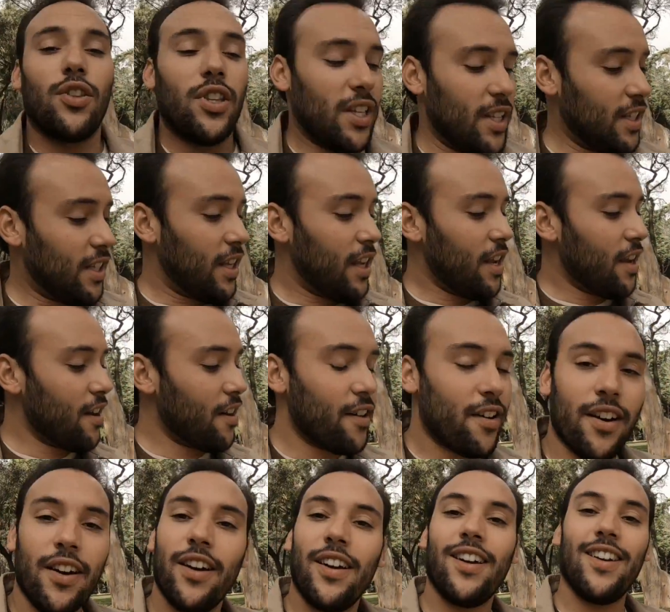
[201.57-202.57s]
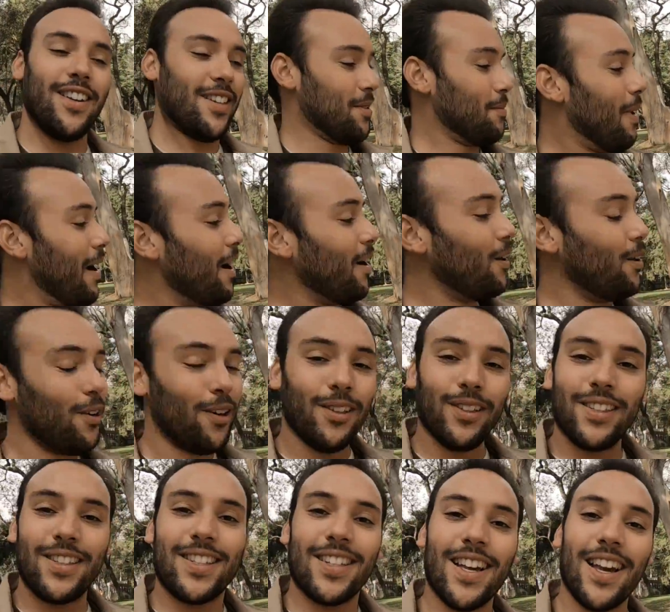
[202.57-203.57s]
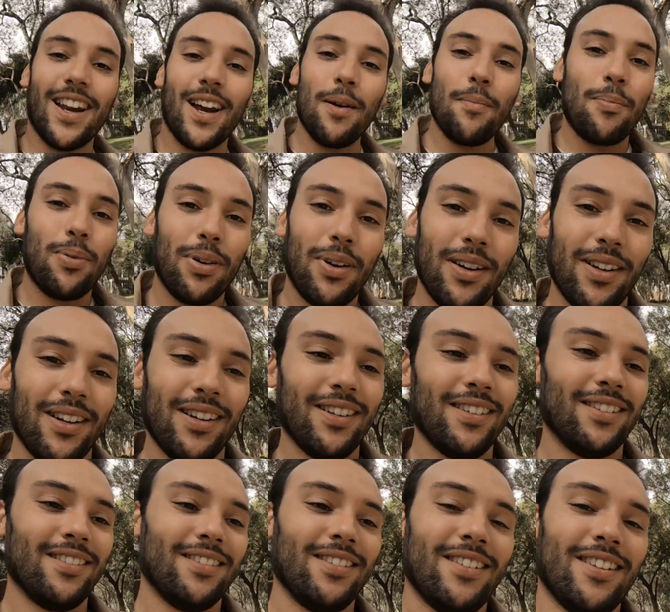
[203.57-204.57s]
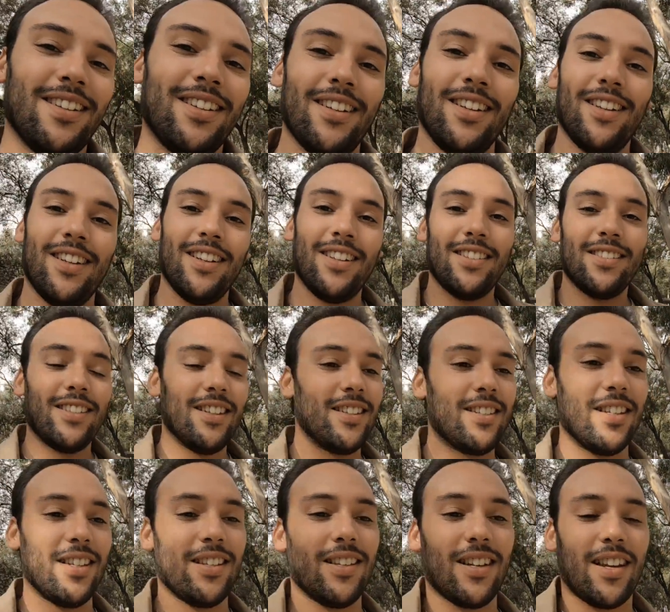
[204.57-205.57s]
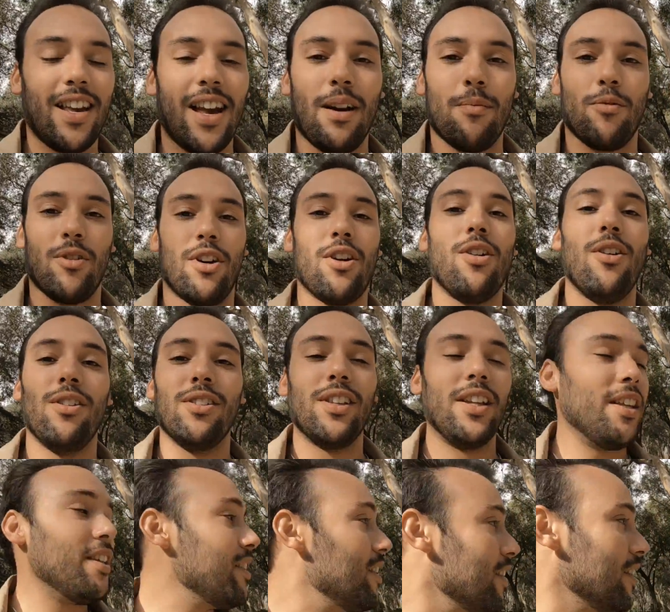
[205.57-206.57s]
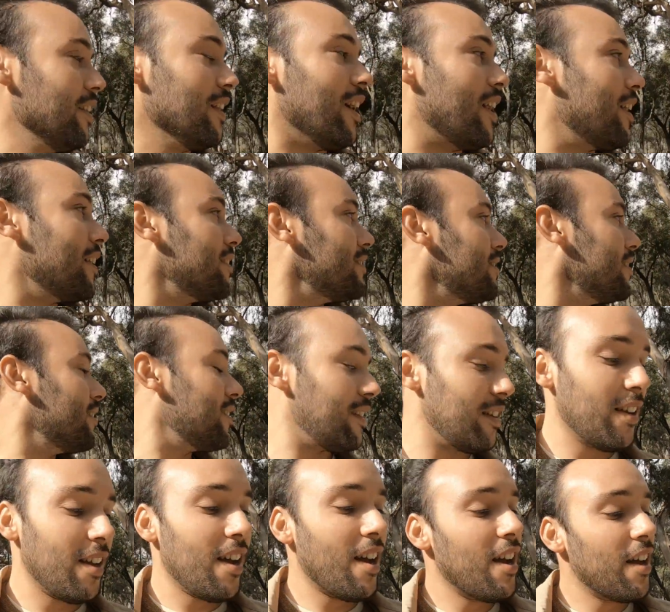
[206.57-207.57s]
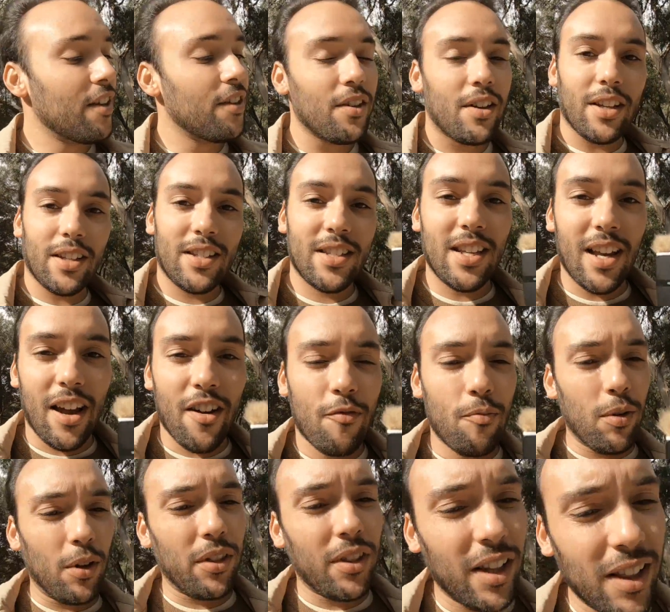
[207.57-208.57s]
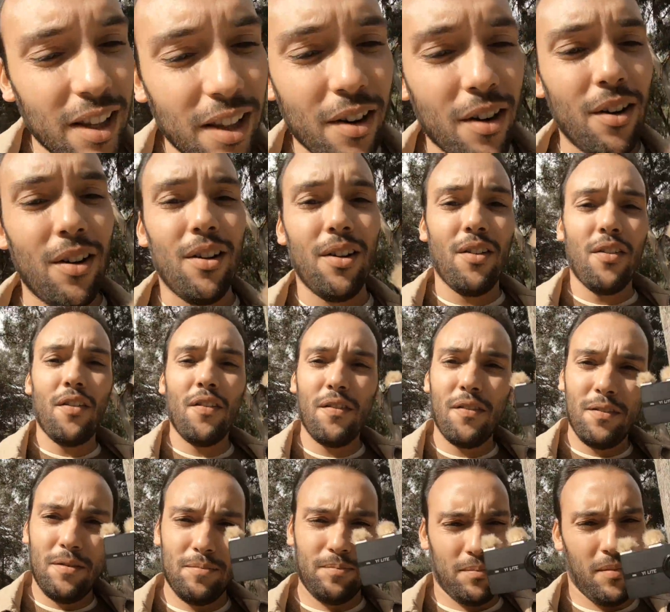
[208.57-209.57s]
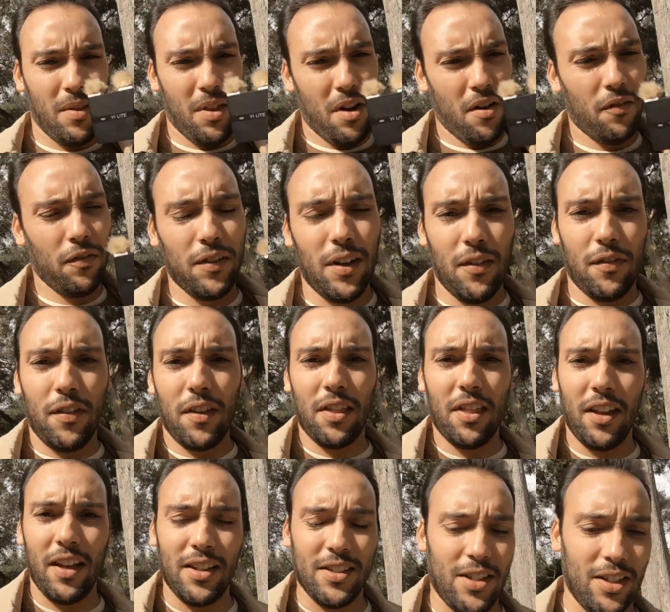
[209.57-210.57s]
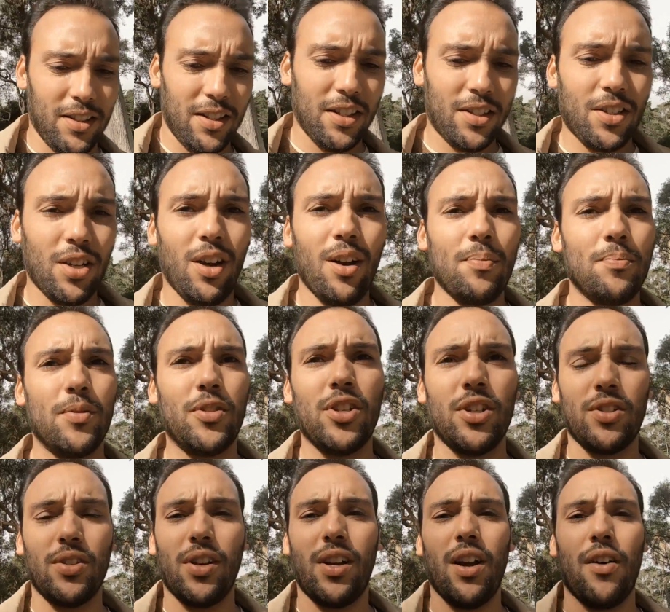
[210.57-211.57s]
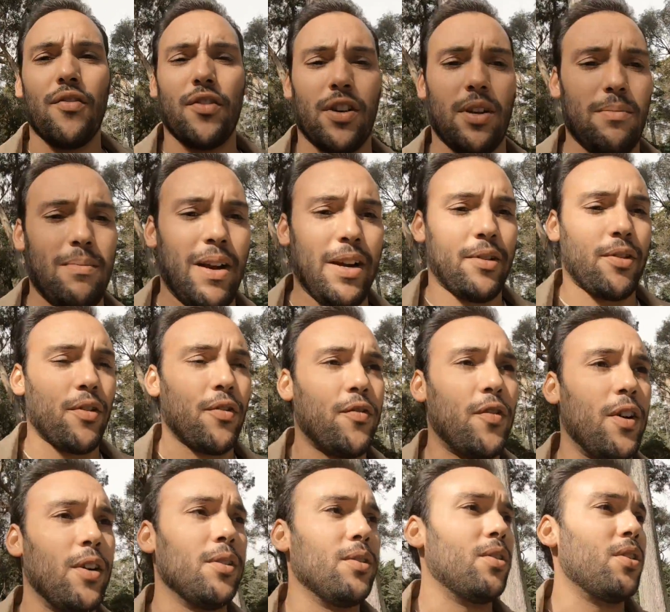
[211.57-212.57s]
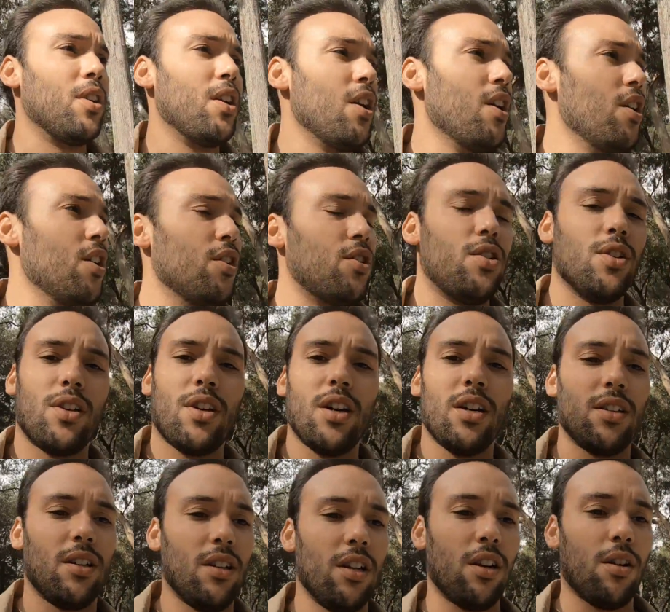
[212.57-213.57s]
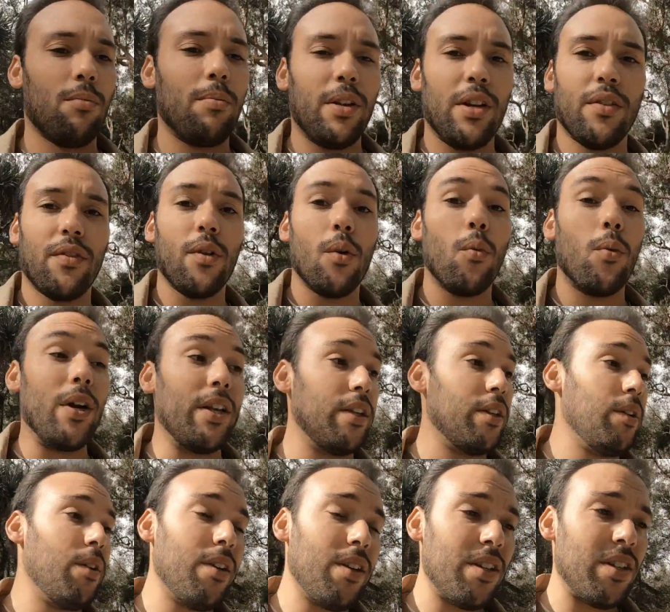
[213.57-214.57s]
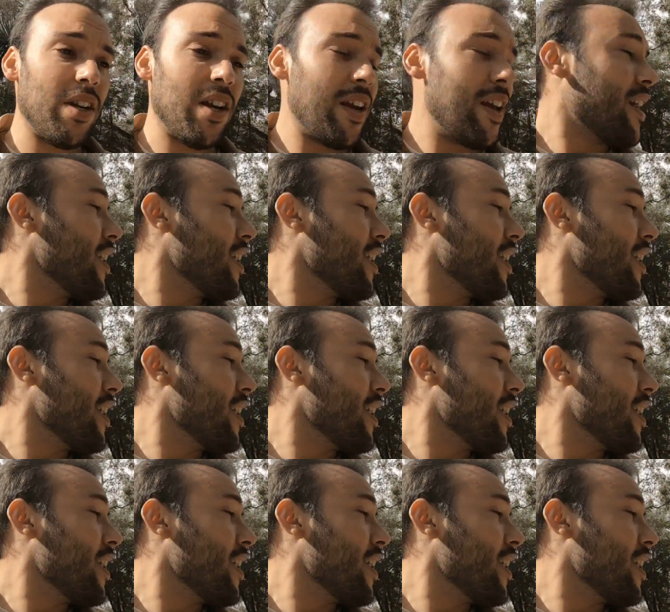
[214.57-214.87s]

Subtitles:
this here is my old setup. This is a camera called the Yi Lite. You can see I've put the little fluffy things on the top just to cover the microphones, to cut a little bit of the wind noise.